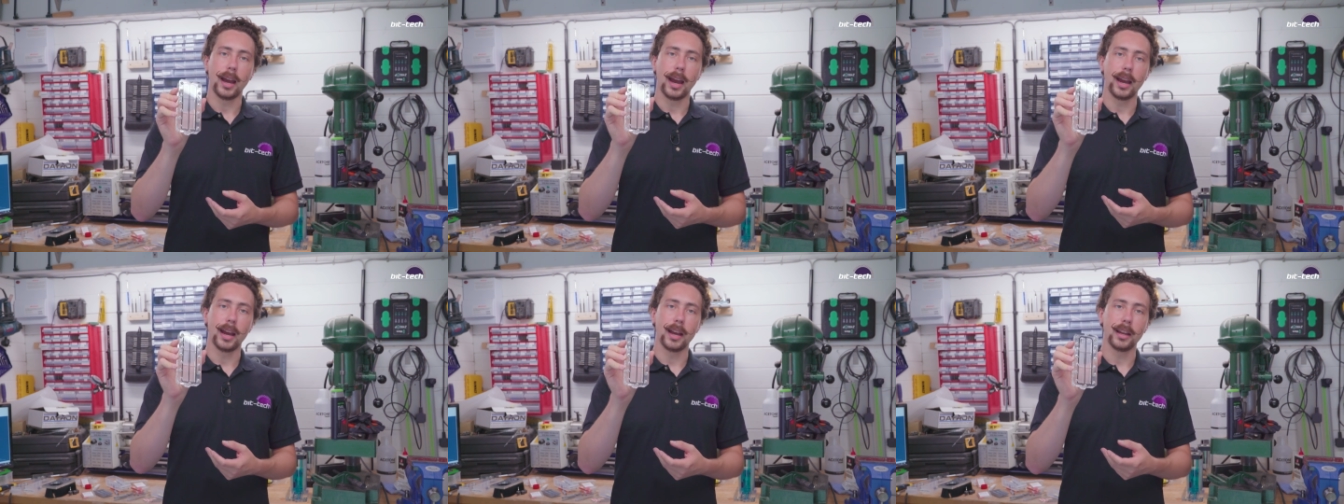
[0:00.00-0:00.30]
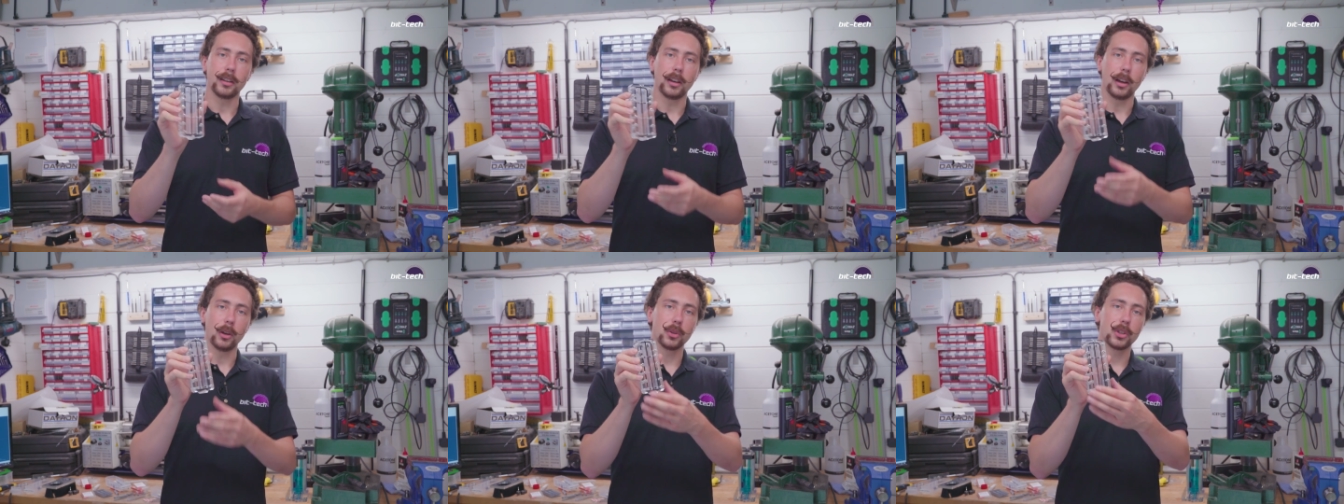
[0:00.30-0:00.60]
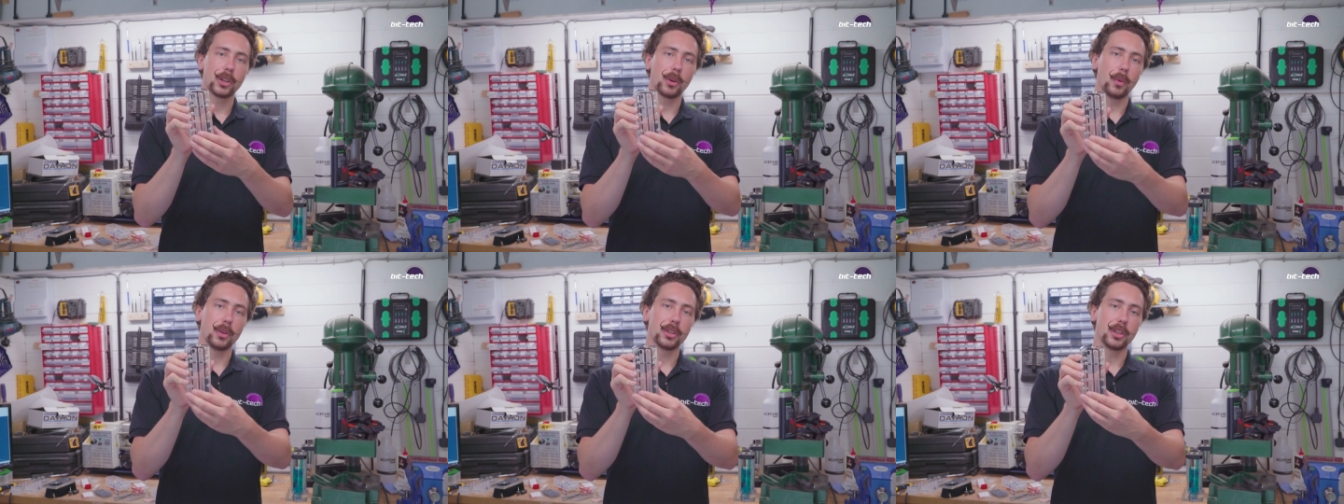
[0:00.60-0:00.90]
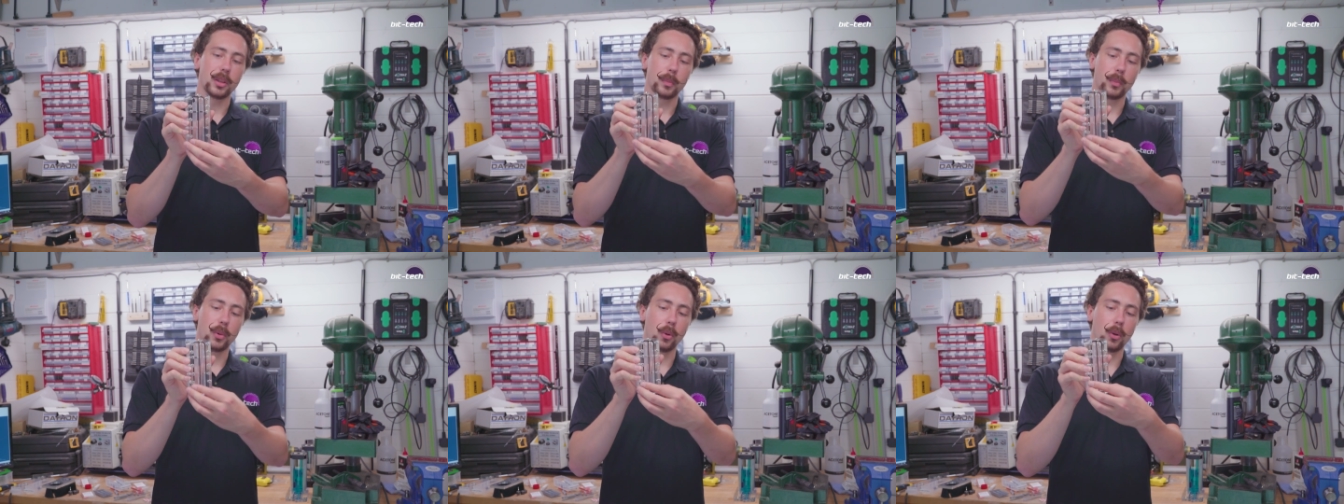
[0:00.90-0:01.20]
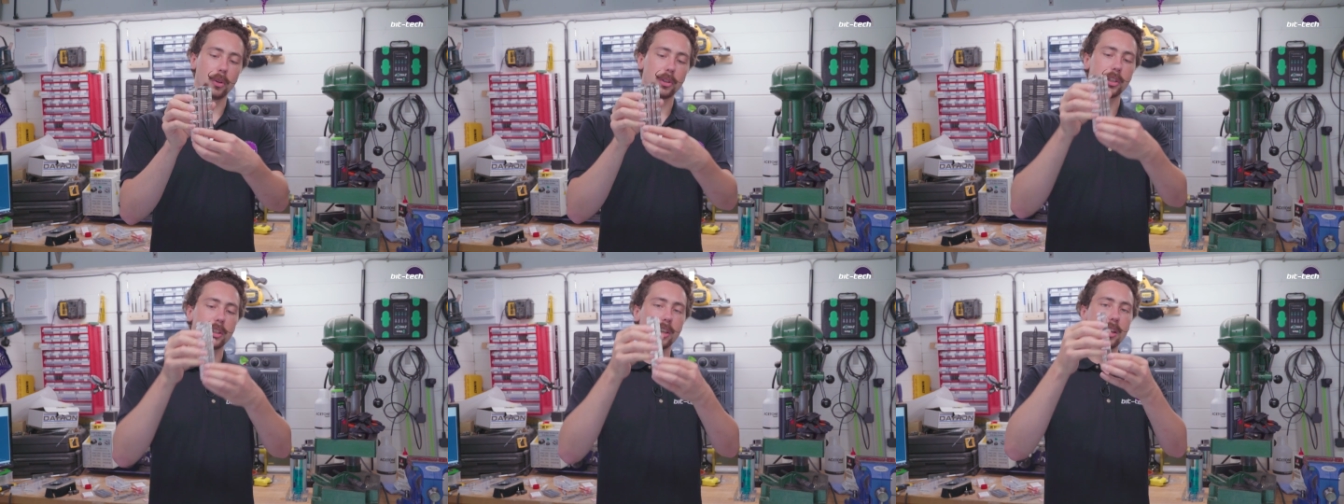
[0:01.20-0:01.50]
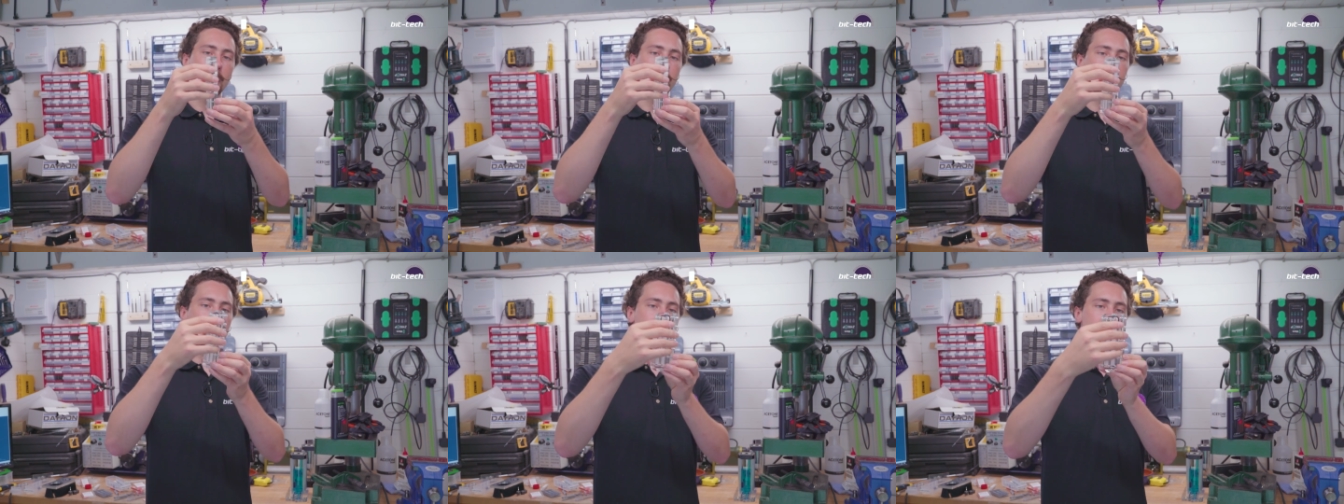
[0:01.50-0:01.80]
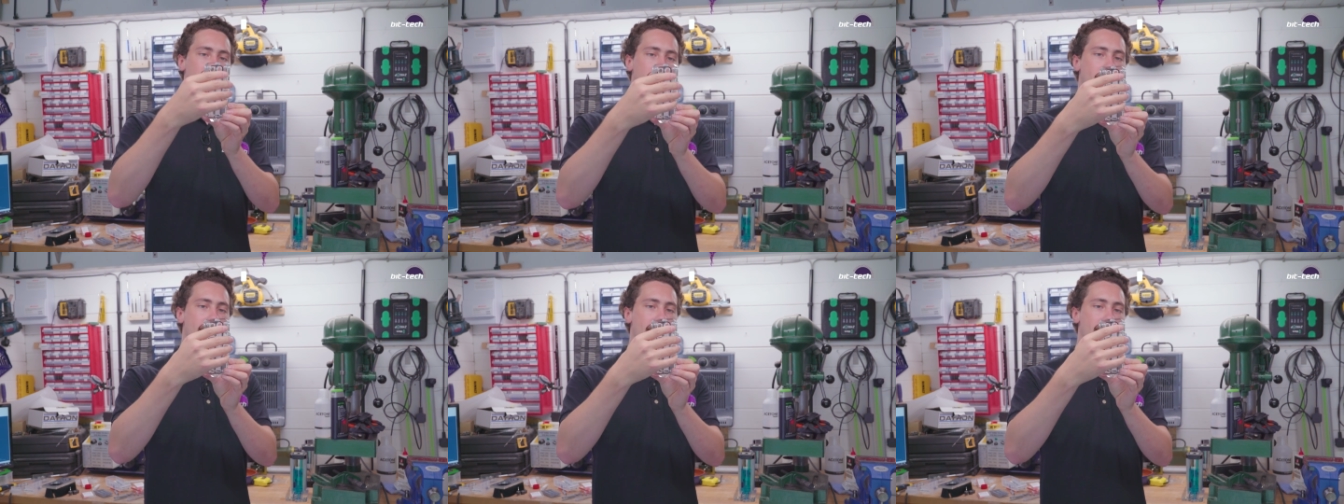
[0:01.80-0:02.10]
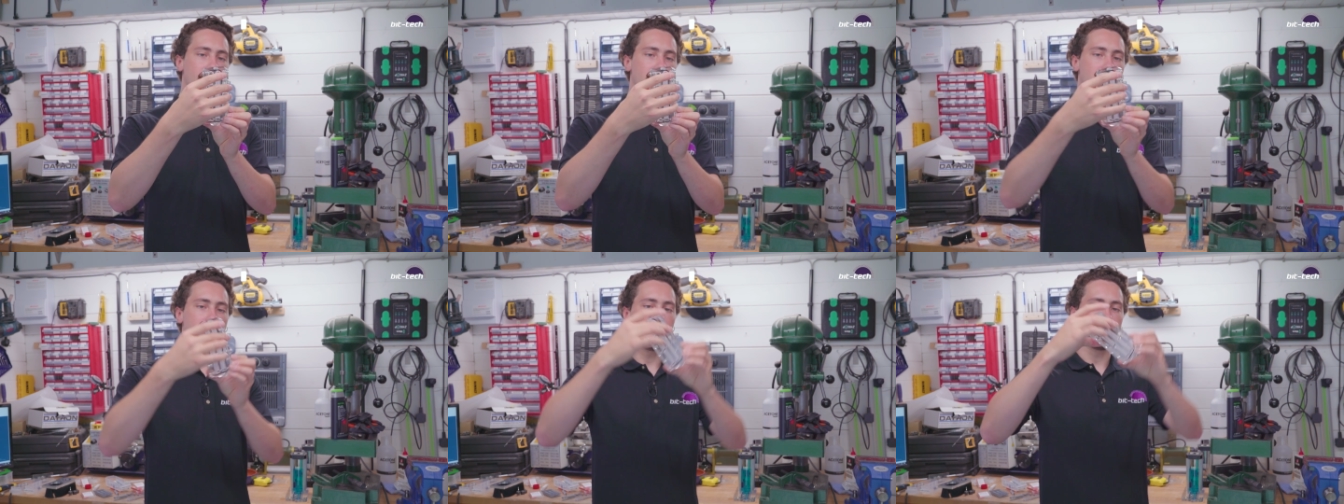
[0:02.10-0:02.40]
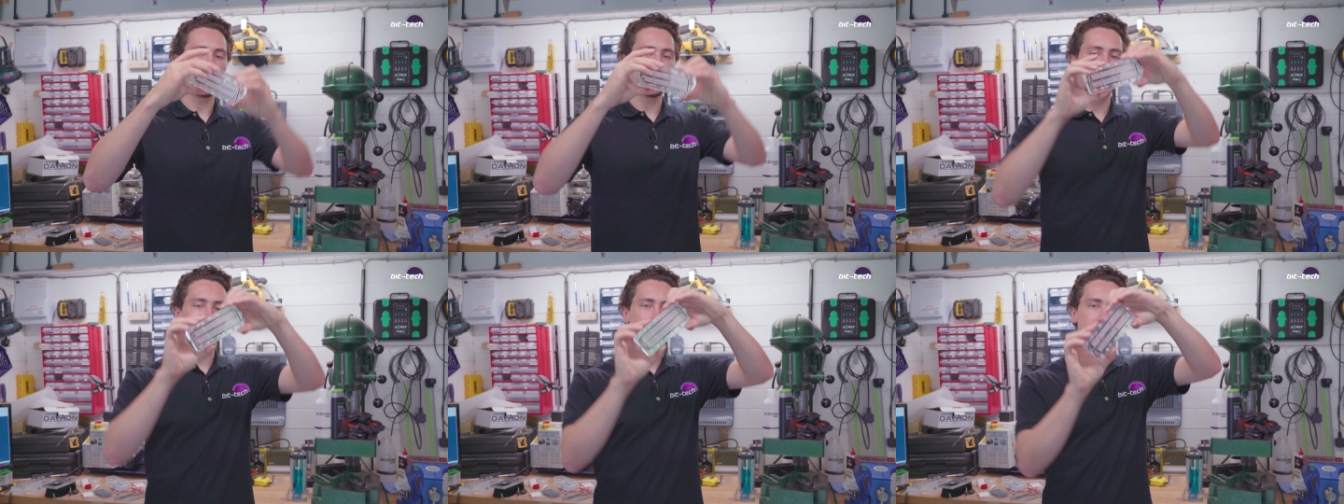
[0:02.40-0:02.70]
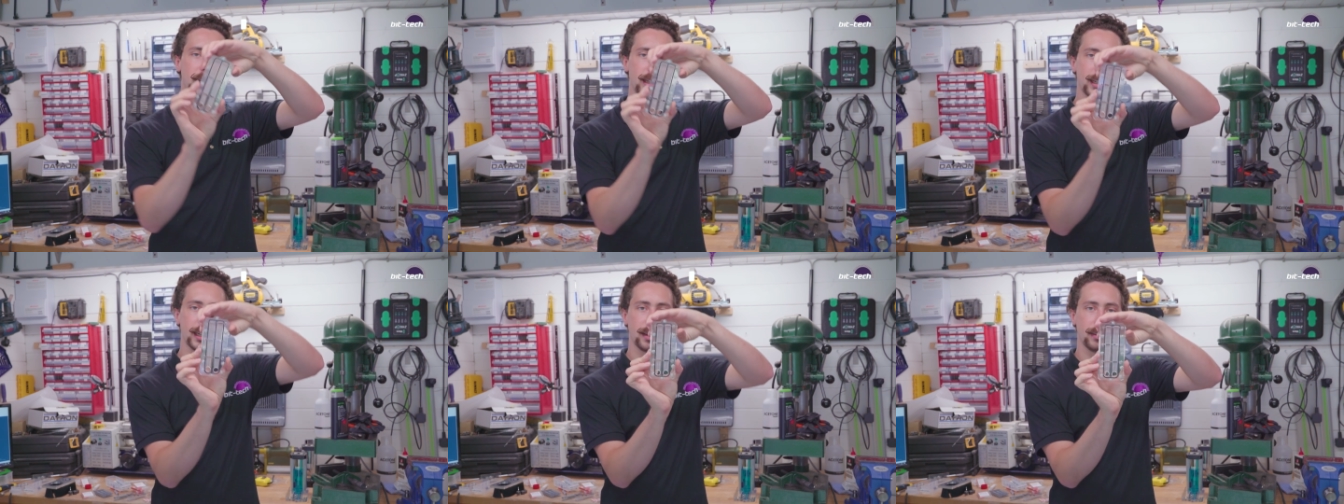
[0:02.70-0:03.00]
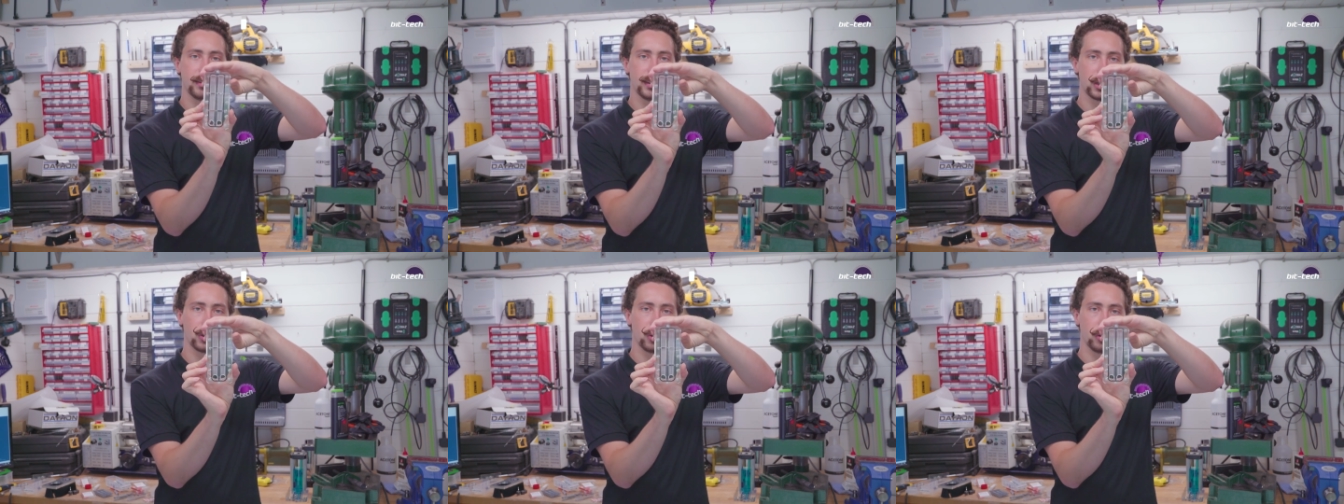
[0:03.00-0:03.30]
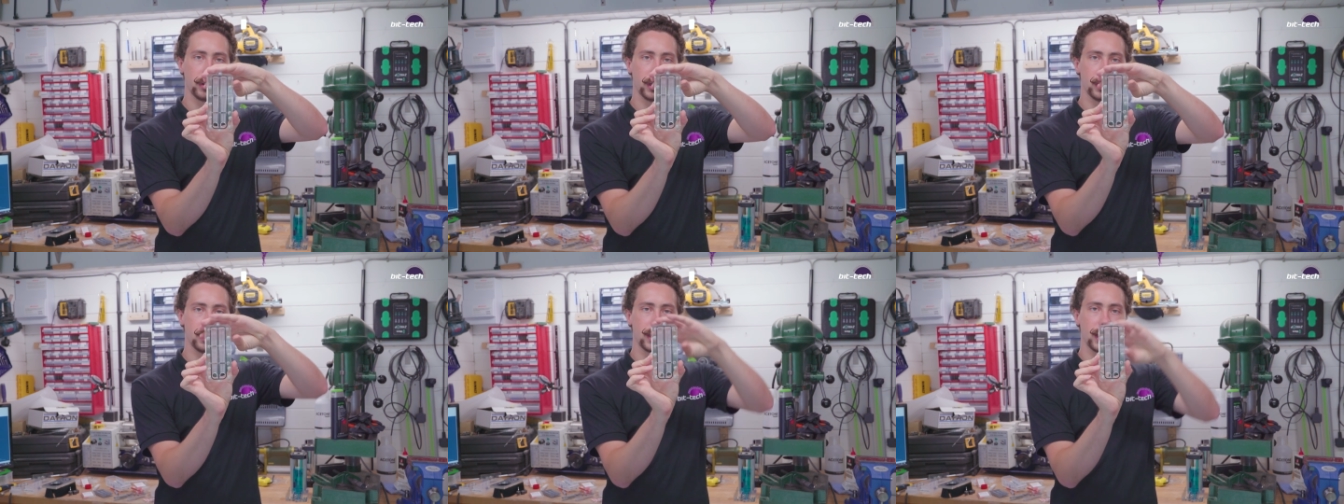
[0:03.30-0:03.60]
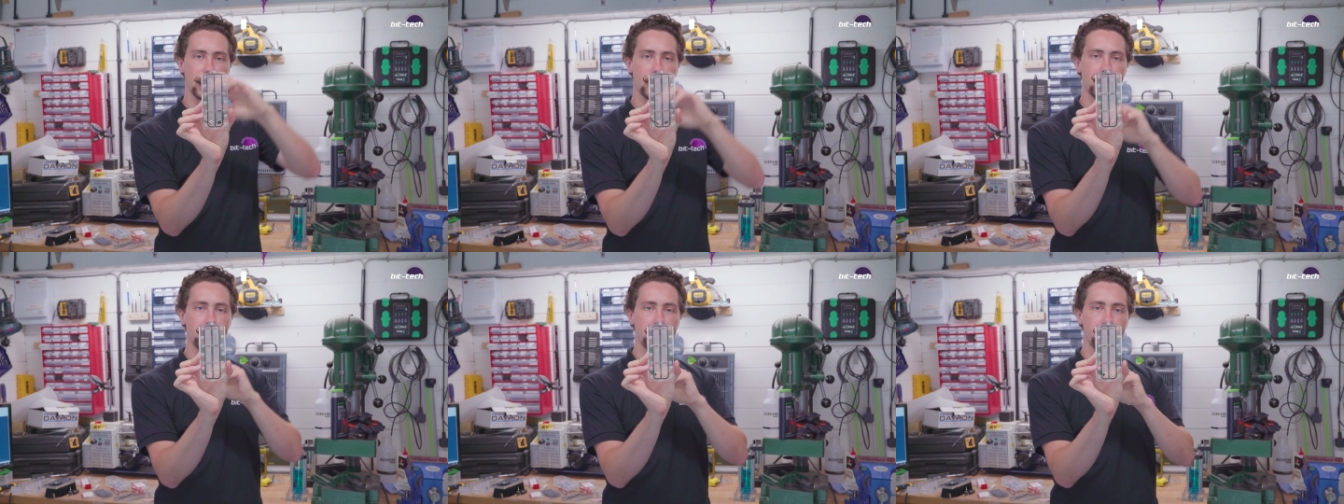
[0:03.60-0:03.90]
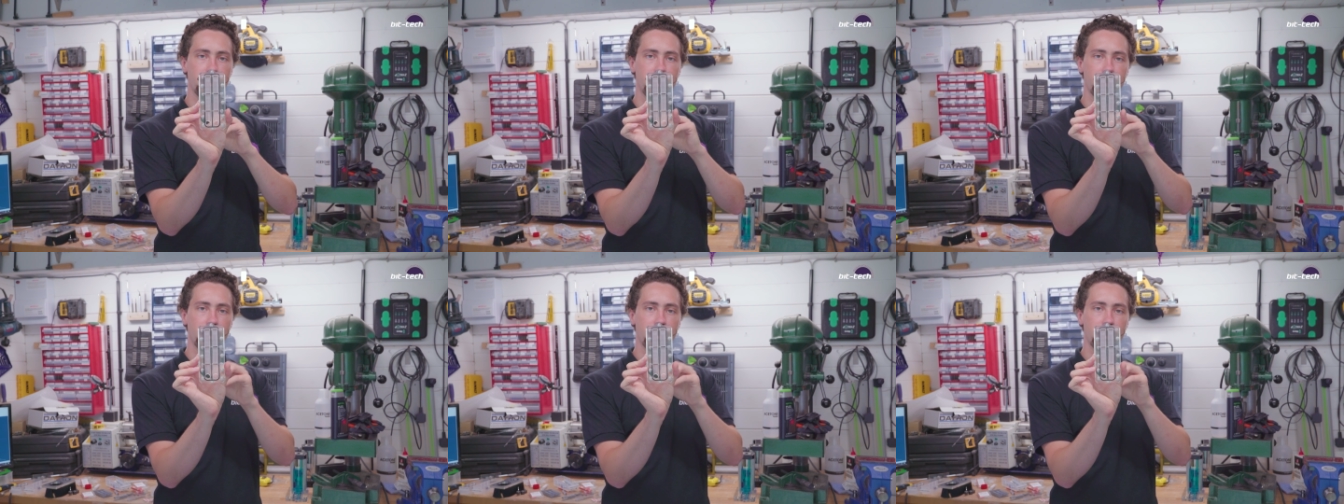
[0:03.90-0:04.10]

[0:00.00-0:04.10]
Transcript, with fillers: And I also wanted the ports to come around the back. So it's going to be sitting in this orientation.